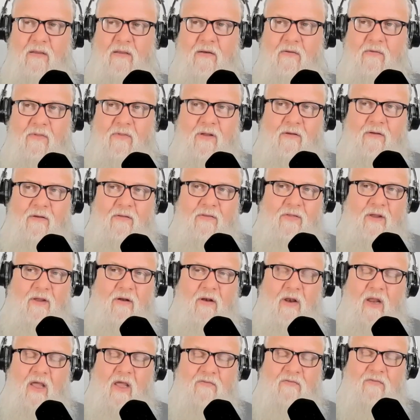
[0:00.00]

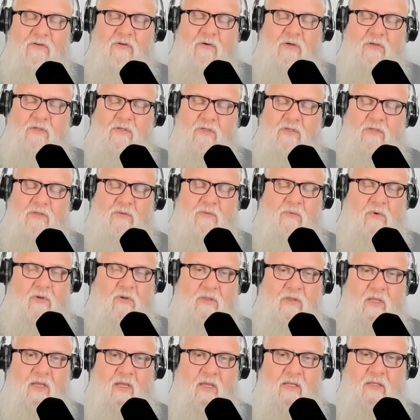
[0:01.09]
their life choices and
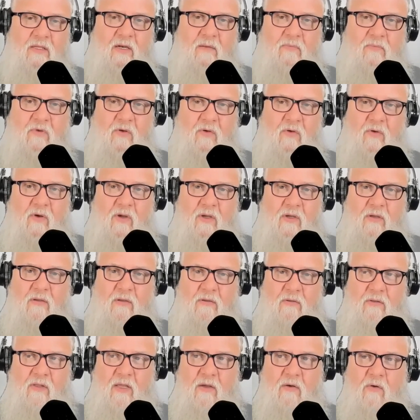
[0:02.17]
what they ended up
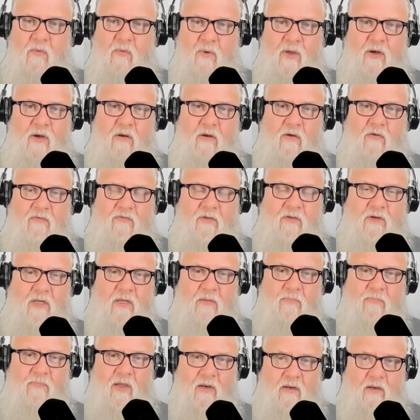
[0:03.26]
doing, they all went off the
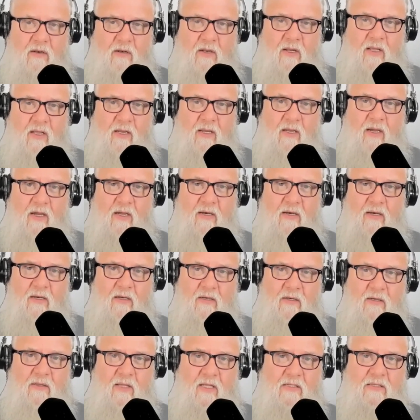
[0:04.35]
deep end like I
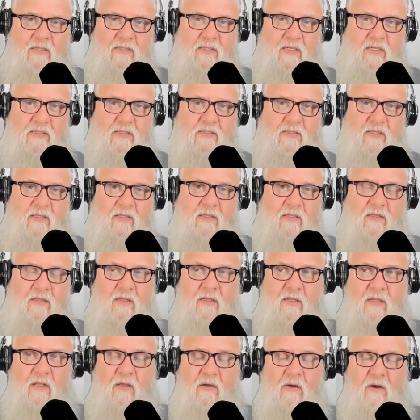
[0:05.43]
did in that sense. I think
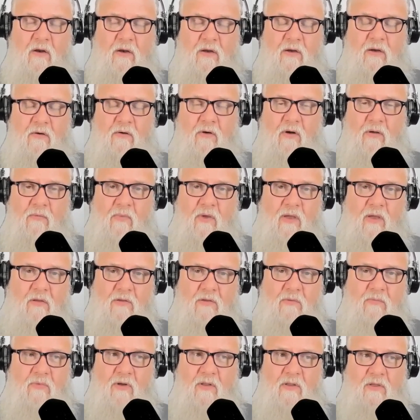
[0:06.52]
a little earlier on, my
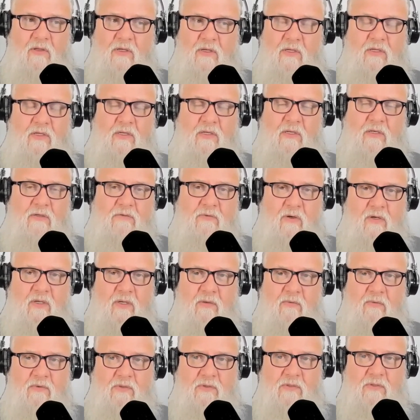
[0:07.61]
older brother, he did as
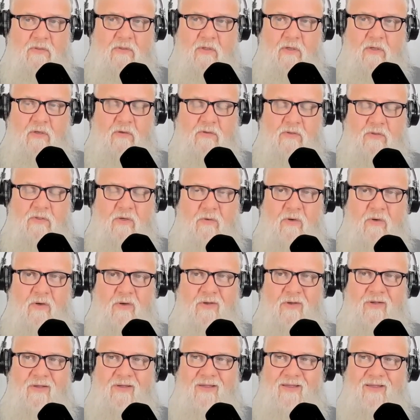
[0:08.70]
well. He was, so
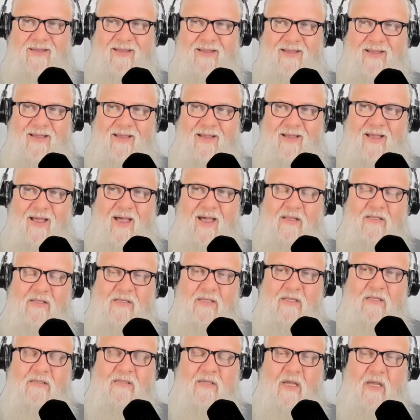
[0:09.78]

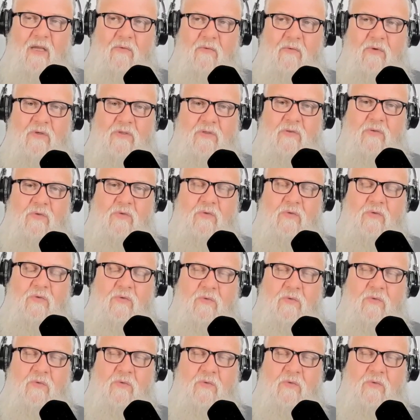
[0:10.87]
since I was